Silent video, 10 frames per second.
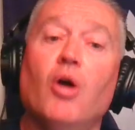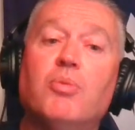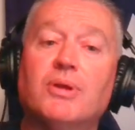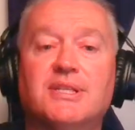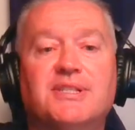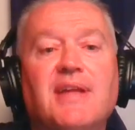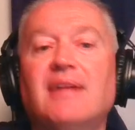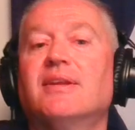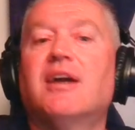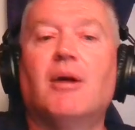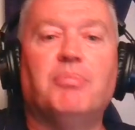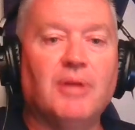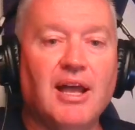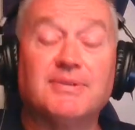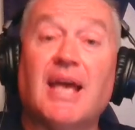where the Stanley Cup
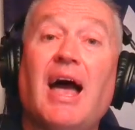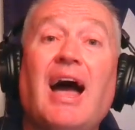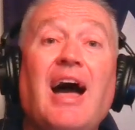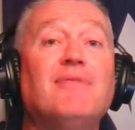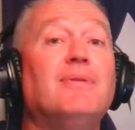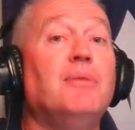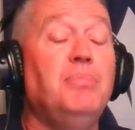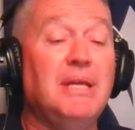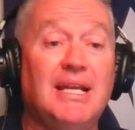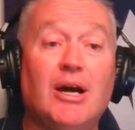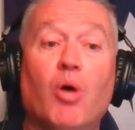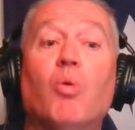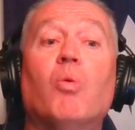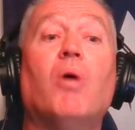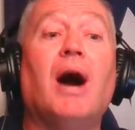playoffs have been
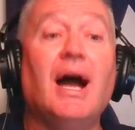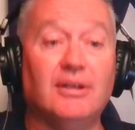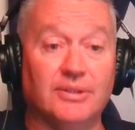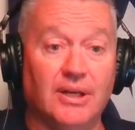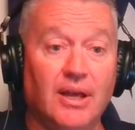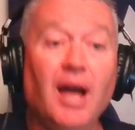wild.